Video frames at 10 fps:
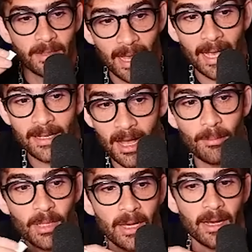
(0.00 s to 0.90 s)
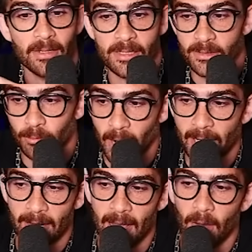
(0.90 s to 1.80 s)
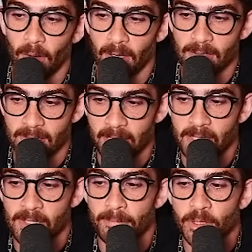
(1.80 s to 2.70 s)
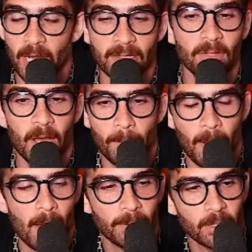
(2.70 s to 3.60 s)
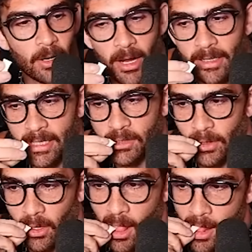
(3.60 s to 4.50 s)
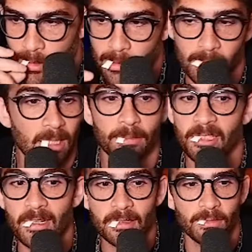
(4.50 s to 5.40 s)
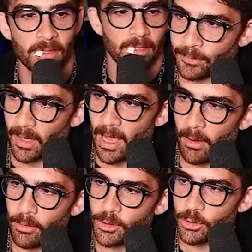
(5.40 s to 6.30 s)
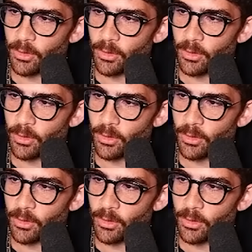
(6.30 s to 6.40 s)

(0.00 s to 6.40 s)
and Kamala Harris right now are seen as objectively unpopular on Israel. Objectively. How would you